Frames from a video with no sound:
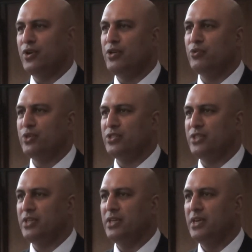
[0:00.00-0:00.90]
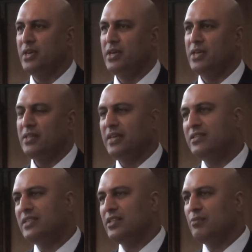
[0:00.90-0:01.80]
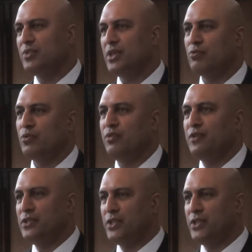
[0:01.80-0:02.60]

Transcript: no interest in? They set themselves, well, if